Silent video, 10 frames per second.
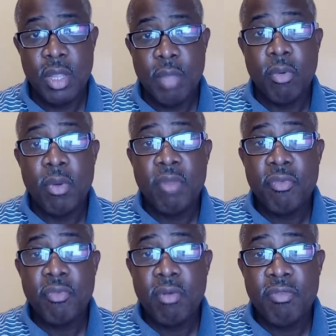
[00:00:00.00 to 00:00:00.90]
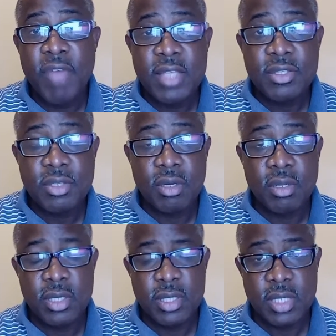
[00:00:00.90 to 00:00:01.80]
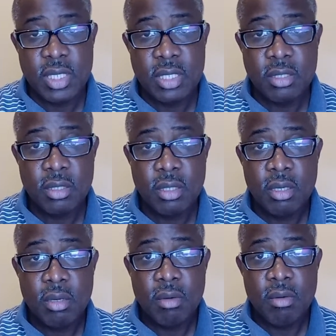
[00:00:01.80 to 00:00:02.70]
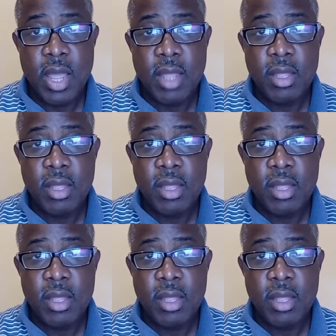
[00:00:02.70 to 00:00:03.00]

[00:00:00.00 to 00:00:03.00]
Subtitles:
peripheral vascular disease, right?